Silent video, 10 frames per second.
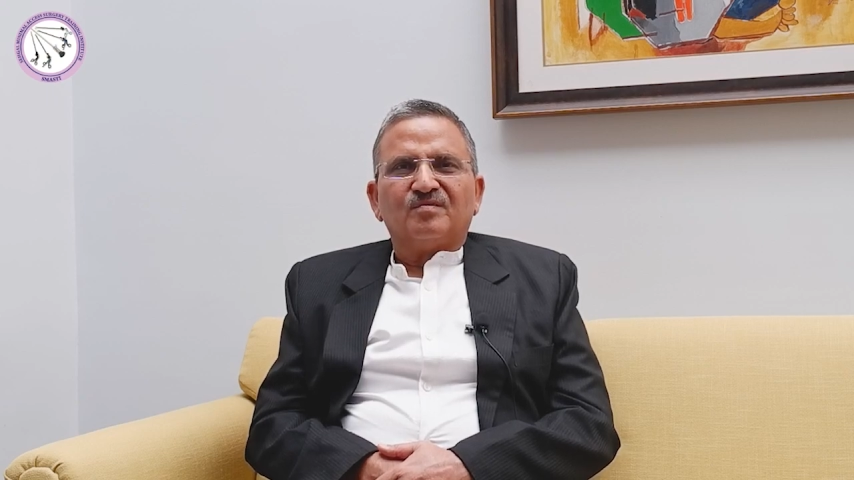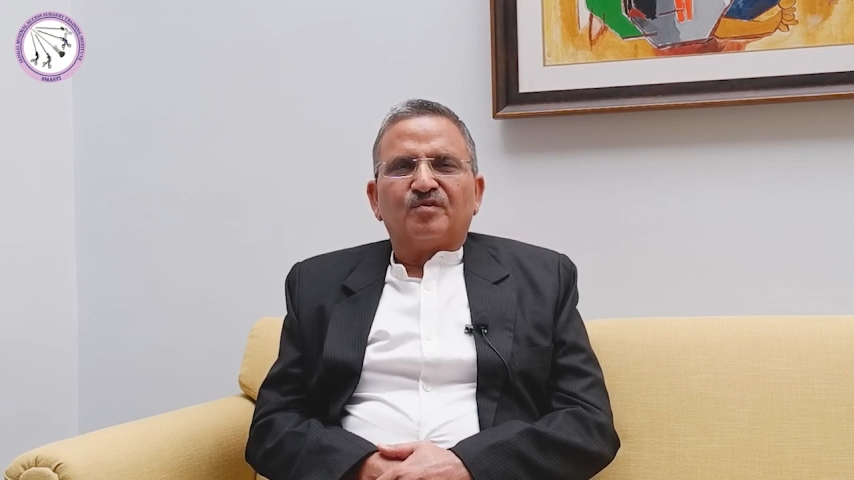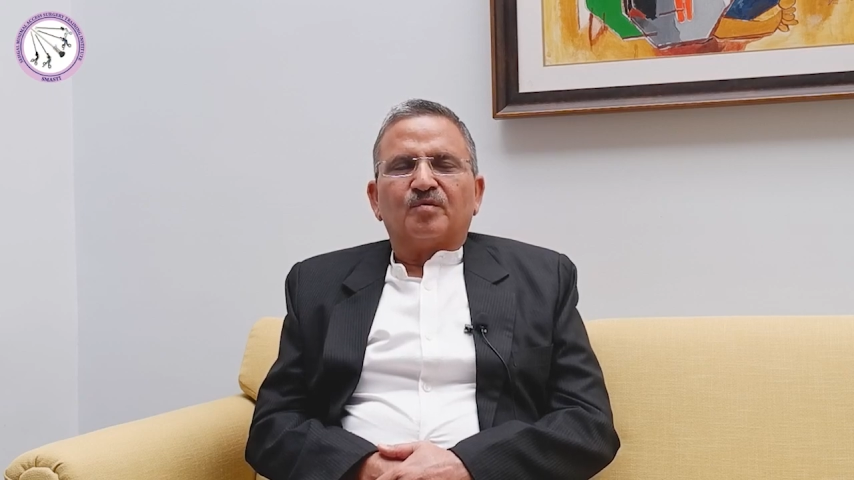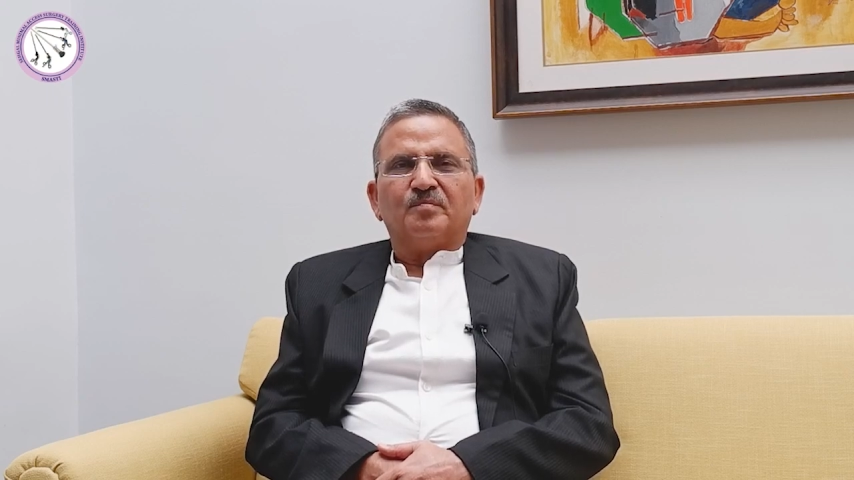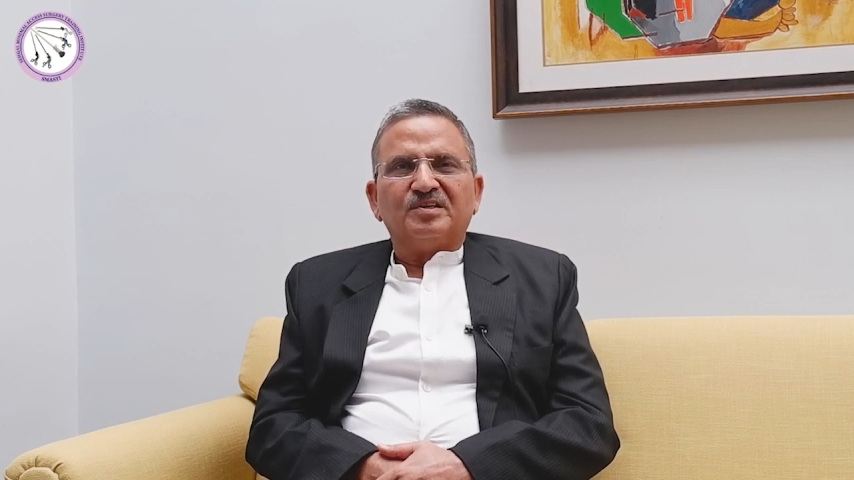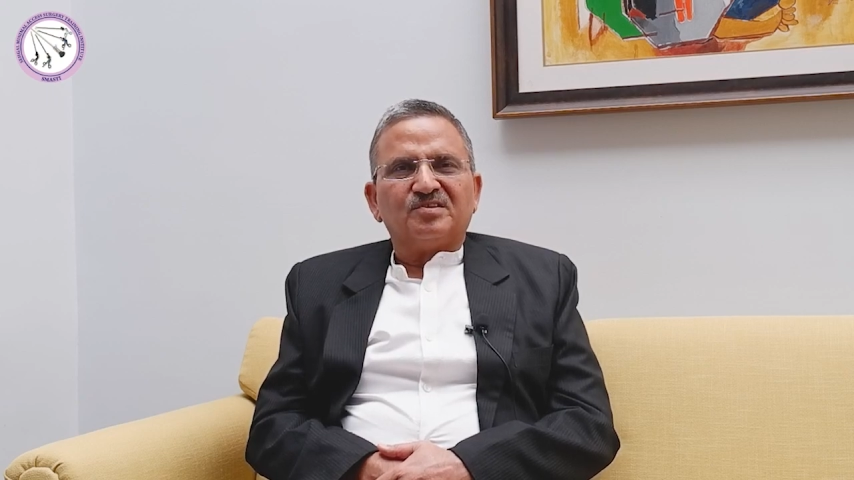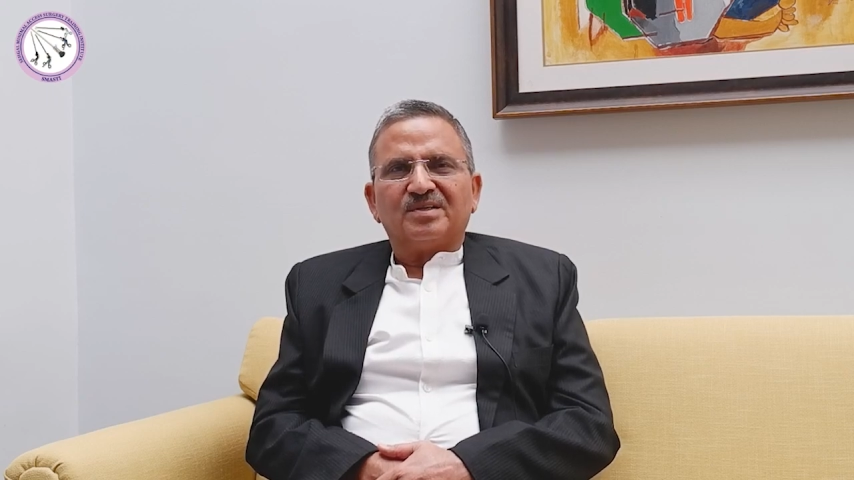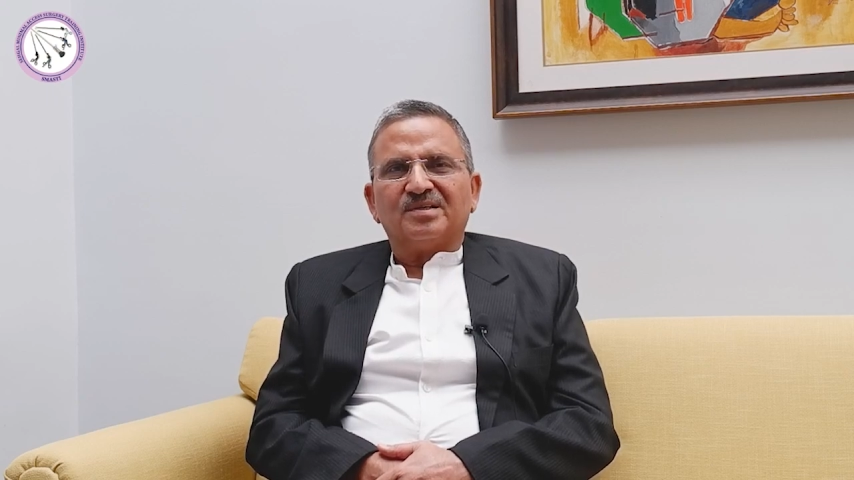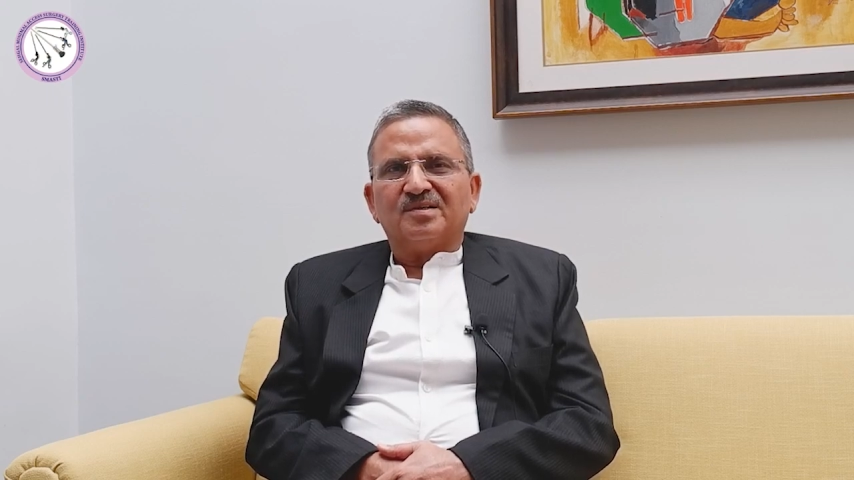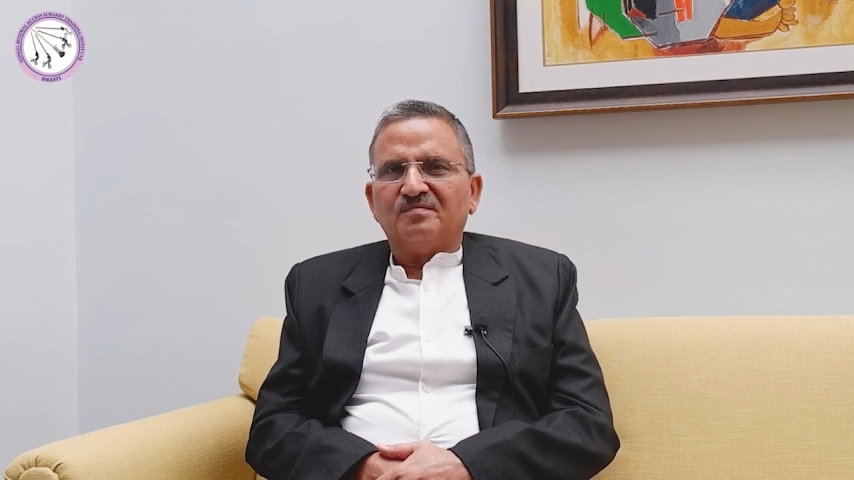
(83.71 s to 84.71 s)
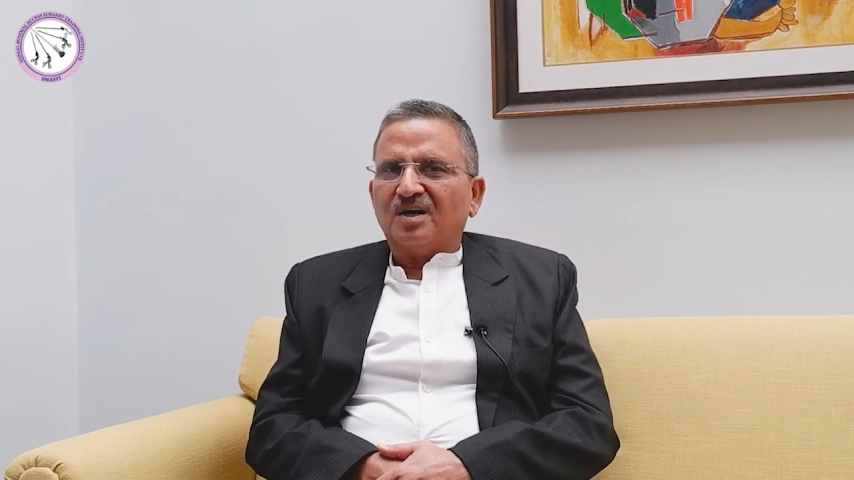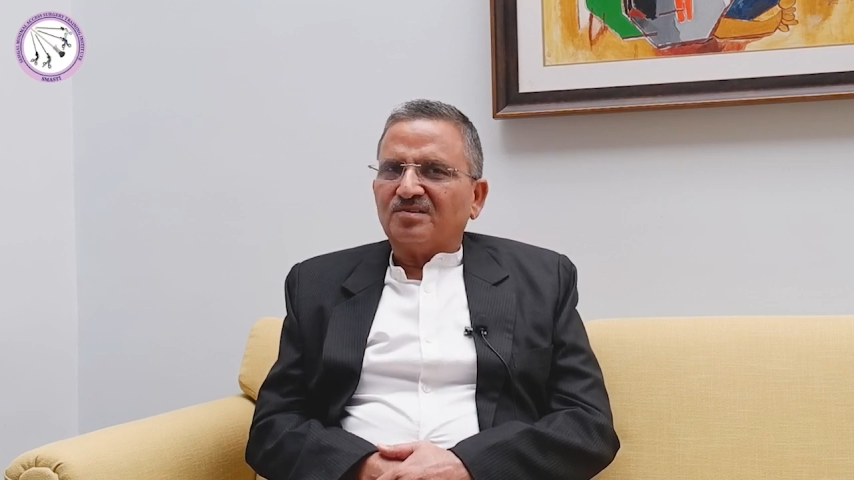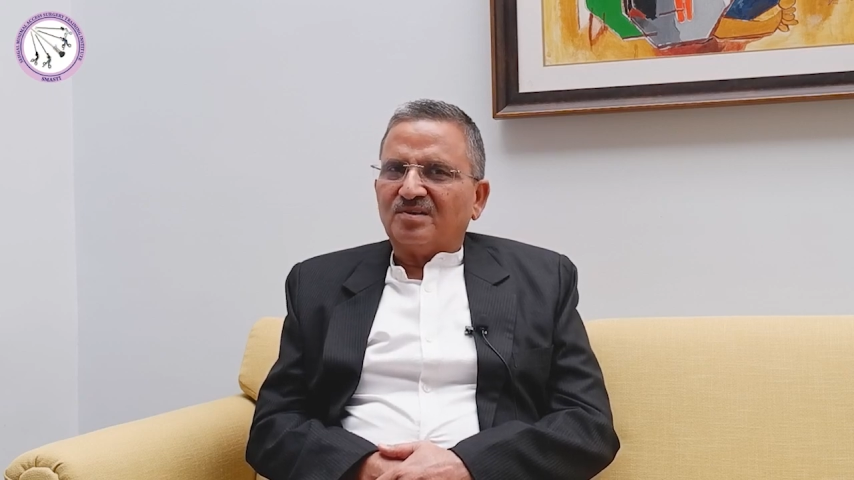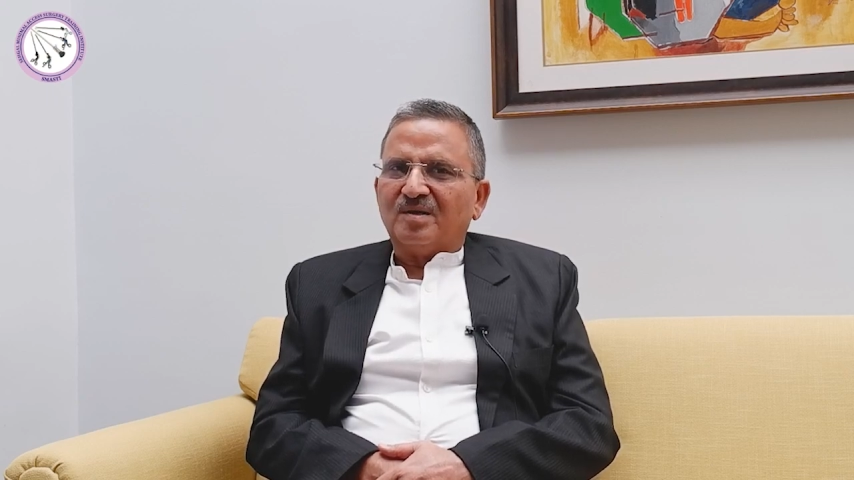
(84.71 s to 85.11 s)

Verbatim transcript: for basic and advanced